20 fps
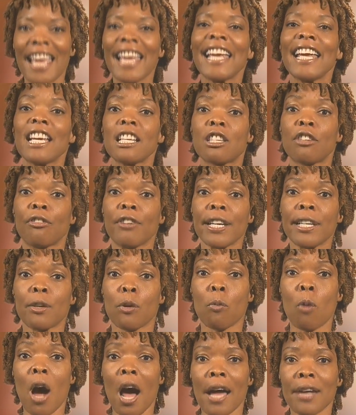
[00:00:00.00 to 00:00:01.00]
It's free to
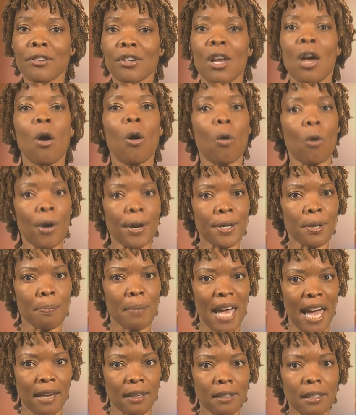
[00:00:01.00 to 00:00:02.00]
watch or to
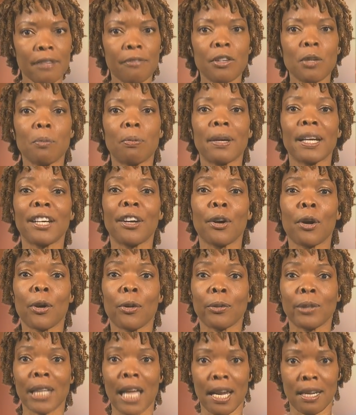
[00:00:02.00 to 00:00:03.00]
battle if you bring your
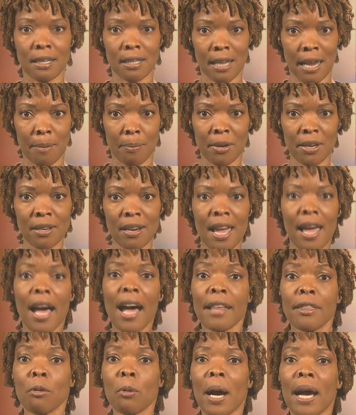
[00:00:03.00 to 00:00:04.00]
own lightsaber.
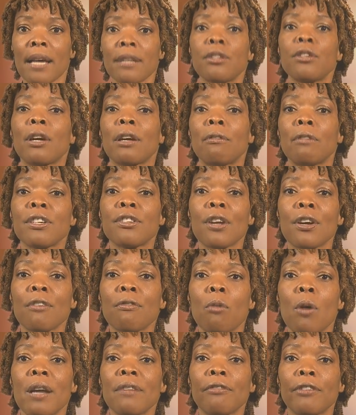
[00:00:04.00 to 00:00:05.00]
Otherwise, you can reserve
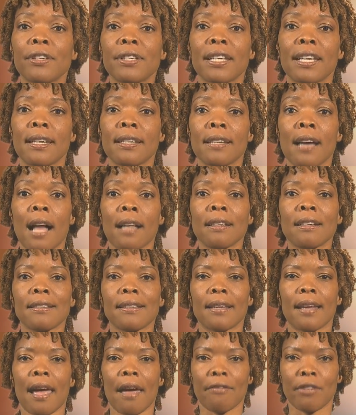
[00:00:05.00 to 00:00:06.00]
one for $10
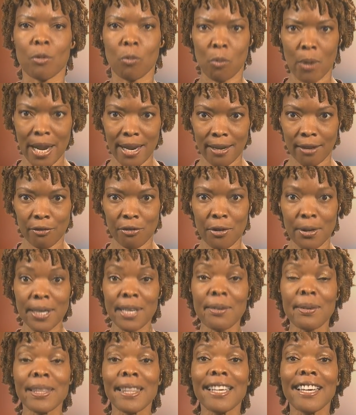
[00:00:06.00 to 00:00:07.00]
and have it waiting for you
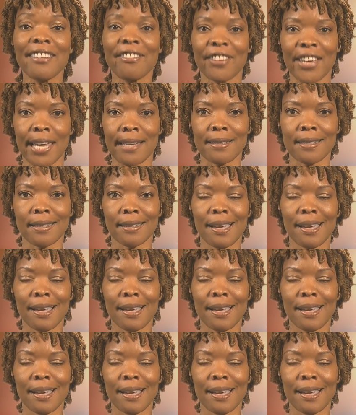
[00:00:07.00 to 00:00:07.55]
at the event.